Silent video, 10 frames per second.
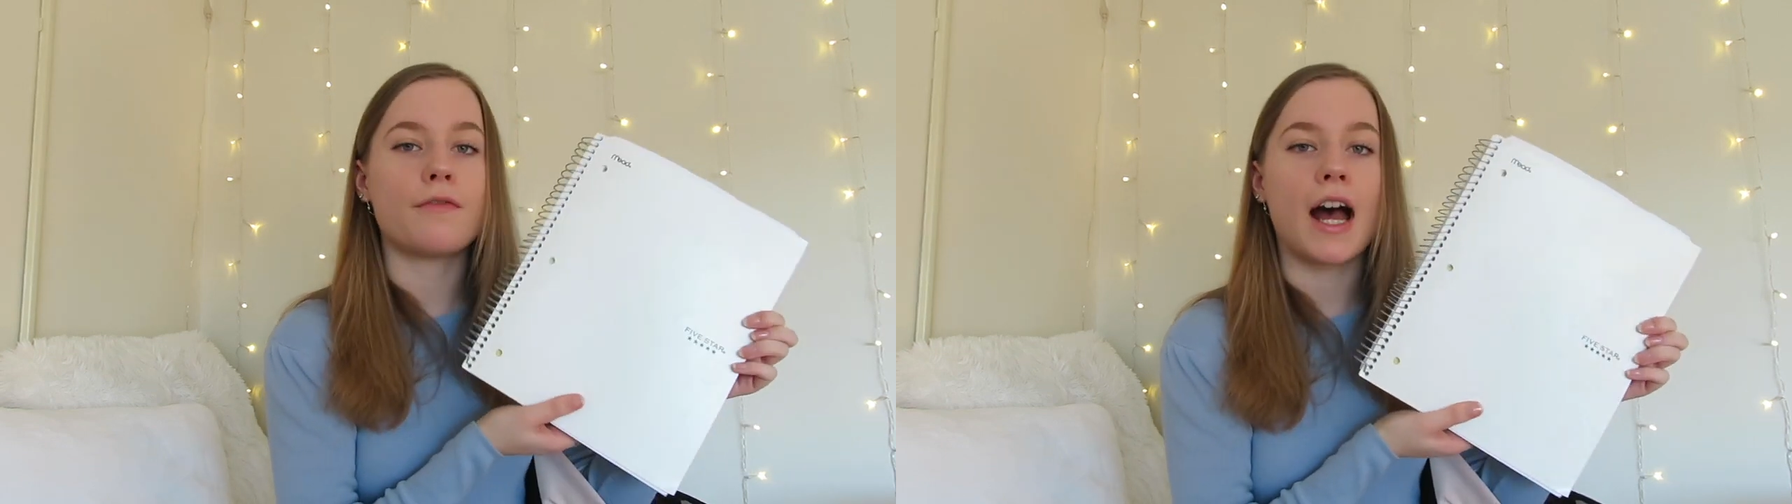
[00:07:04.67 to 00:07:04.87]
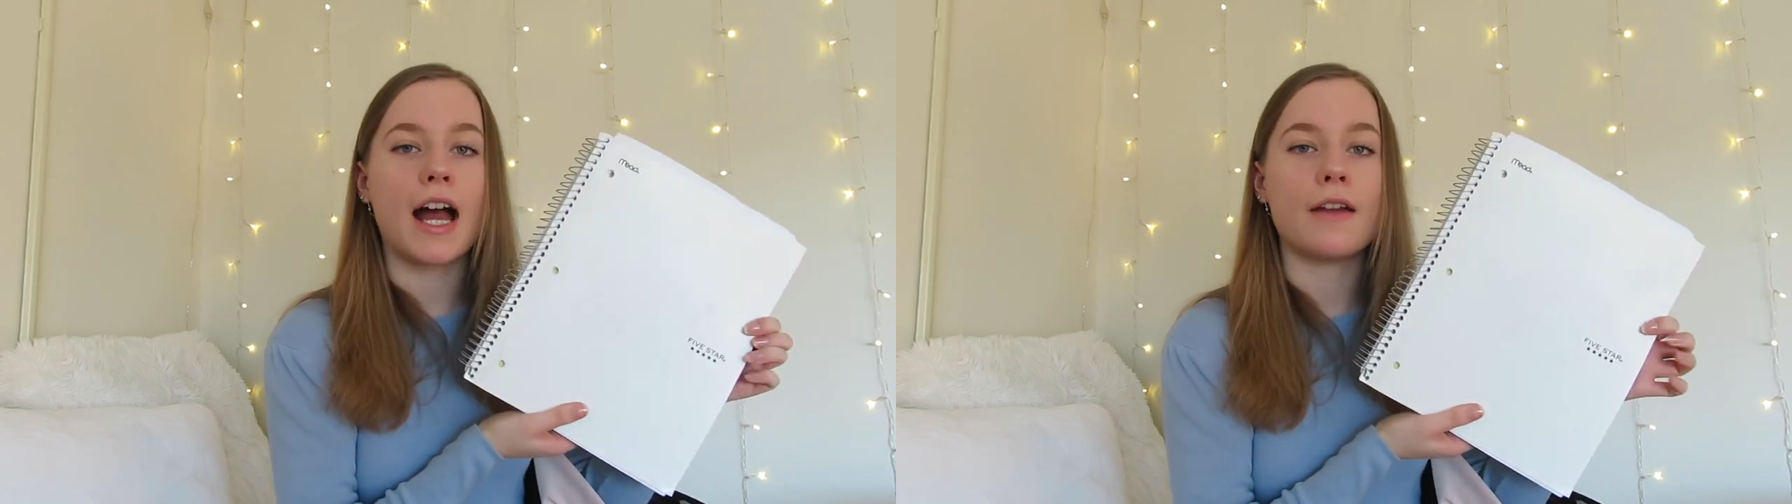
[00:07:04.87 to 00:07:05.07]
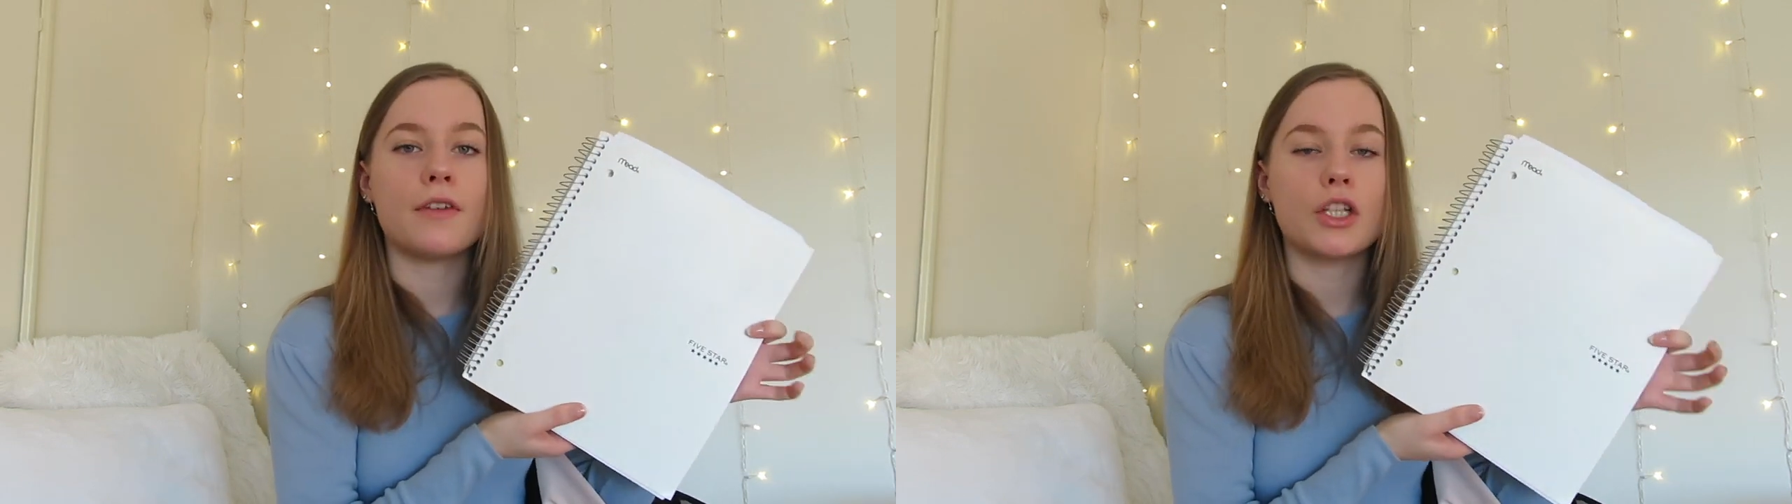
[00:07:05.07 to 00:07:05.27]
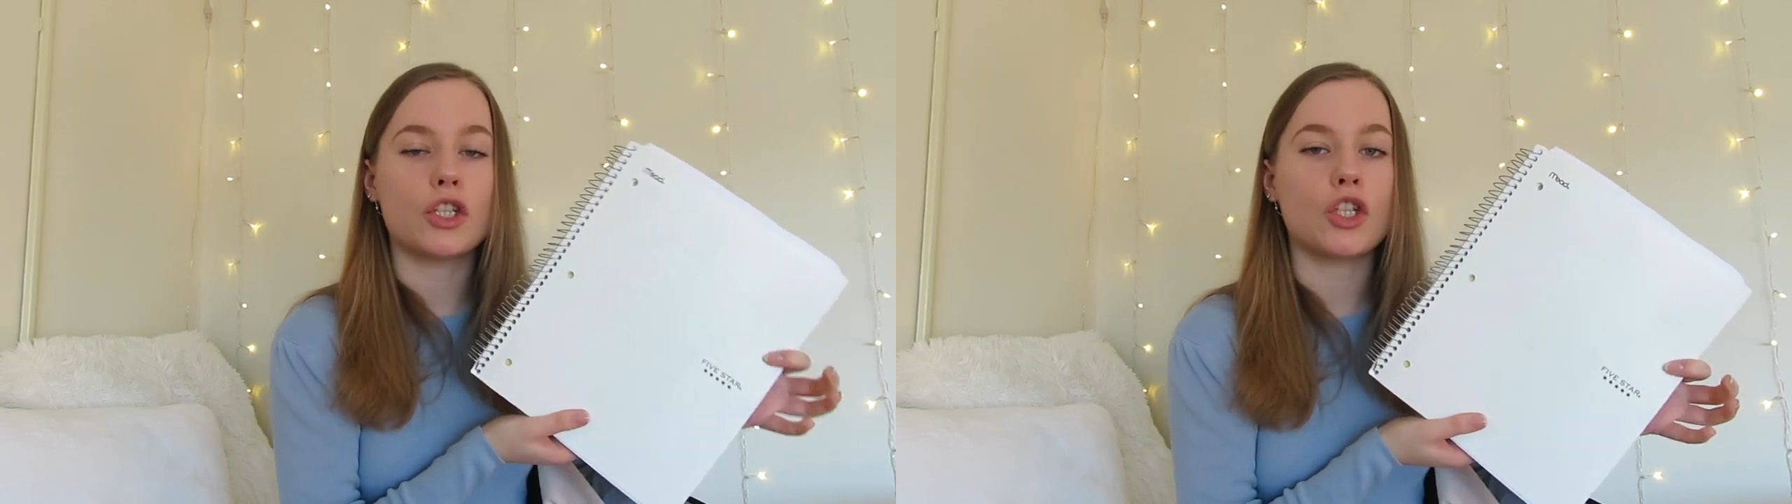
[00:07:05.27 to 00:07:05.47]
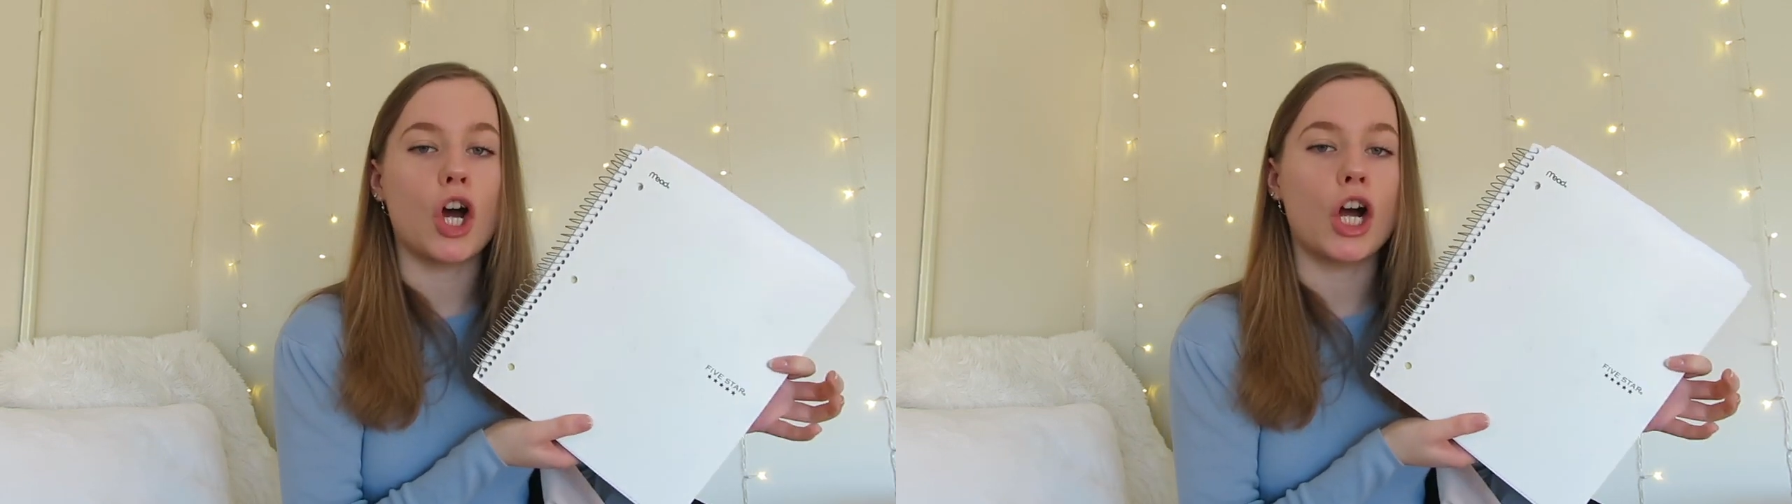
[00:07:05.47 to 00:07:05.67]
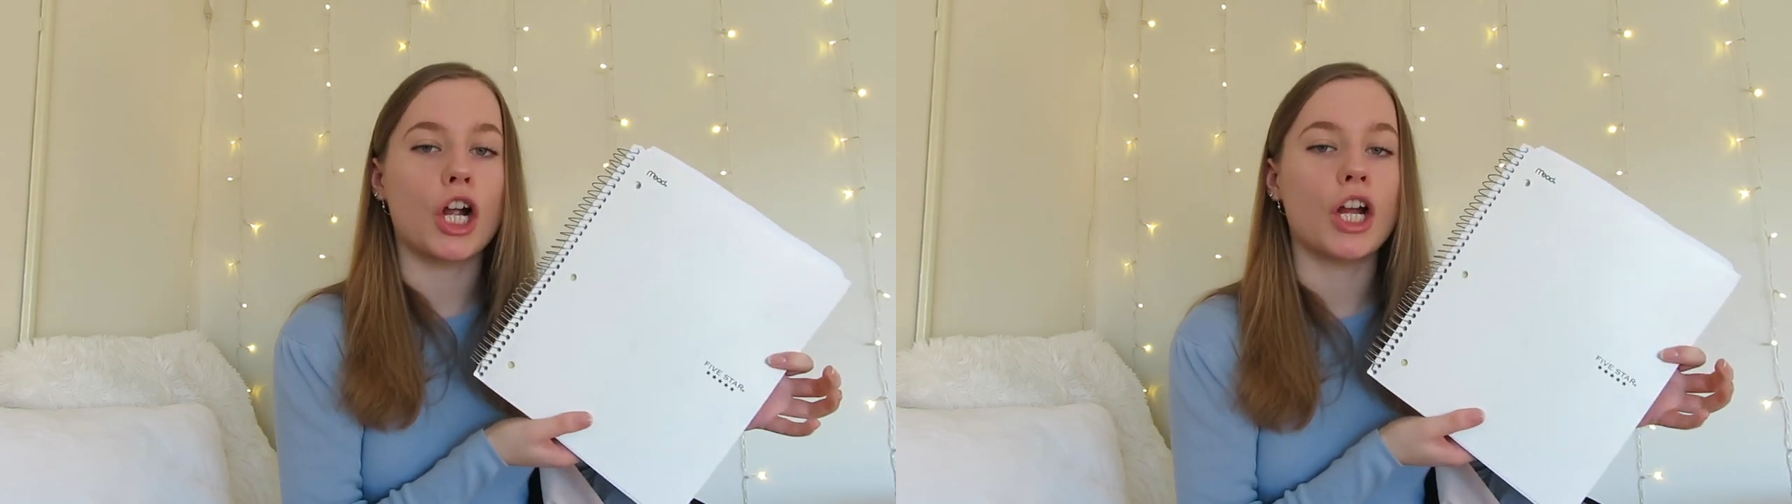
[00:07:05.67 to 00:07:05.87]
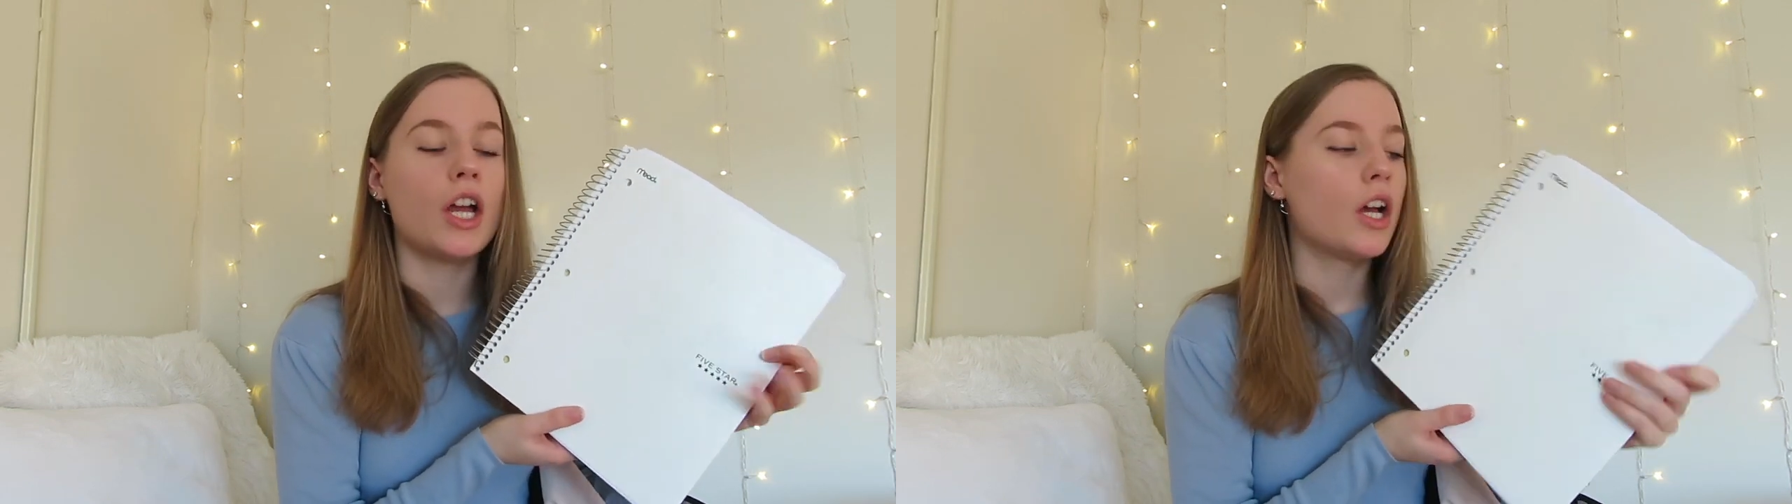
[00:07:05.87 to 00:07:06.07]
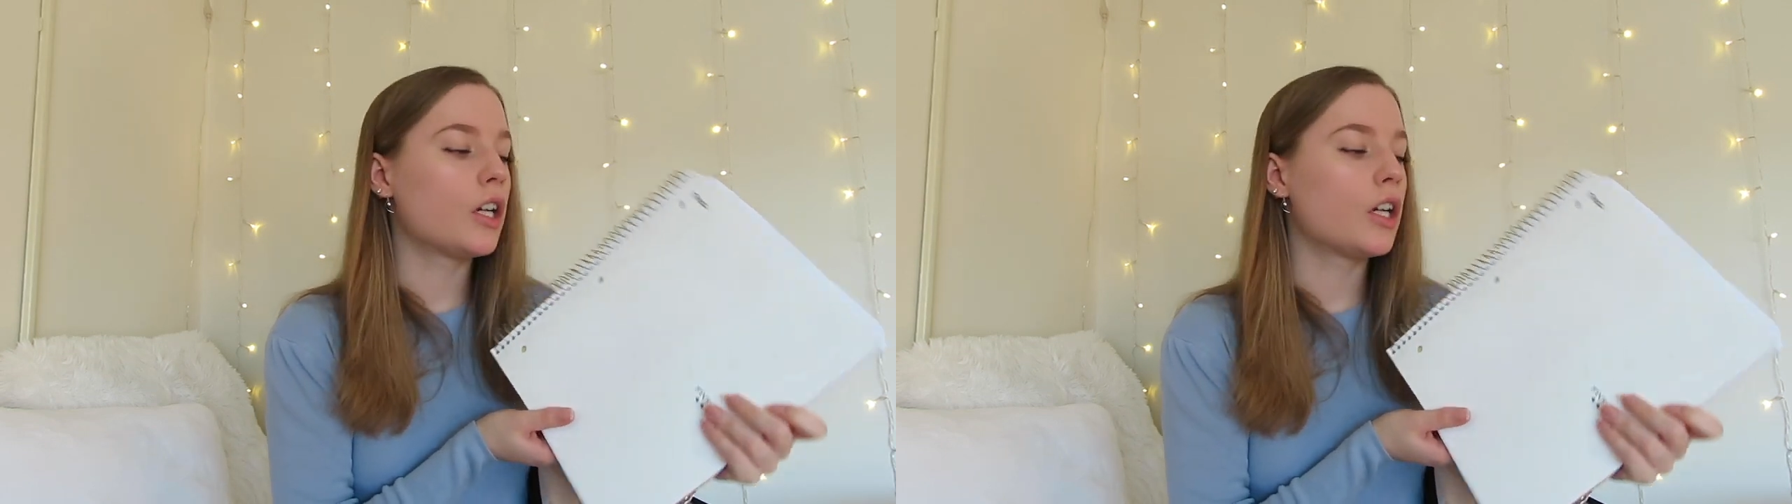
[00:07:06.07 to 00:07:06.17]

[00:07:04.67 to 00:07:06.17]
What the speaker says: 5-star